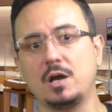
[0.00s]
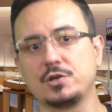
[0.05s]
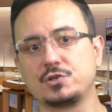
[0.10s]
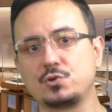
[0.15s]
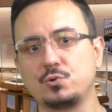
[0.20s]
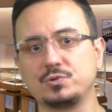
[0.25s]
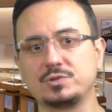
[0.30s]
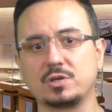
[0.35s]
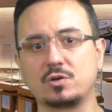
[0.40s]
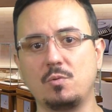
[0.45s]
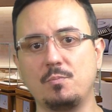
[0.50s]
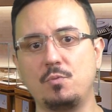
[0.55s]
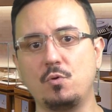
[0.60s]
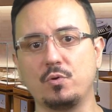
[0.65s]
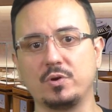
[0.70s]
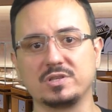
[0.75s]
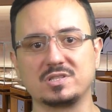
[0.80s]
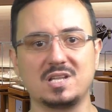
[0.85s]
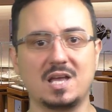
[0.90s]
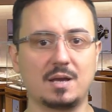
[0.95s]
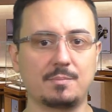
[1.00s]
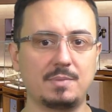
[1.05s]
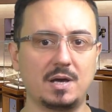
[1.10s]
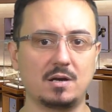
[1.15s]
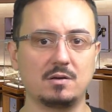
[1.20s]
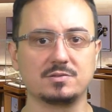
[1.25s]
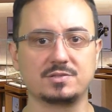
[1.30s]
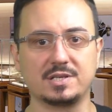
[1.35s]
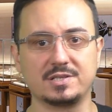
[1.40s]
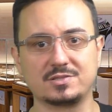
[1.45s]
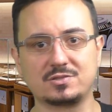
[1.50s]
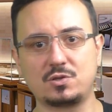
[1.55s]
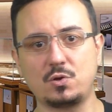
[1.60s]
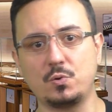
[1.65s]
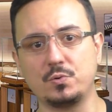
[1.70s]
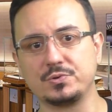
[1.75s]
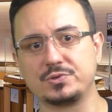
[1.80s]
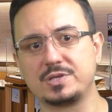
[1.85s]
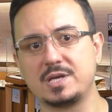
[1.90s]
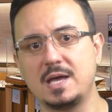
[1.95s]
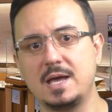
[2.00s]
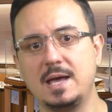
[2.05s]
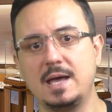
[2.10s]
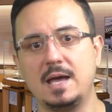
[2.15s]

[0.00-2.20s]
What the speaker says: shows the components like metals and stones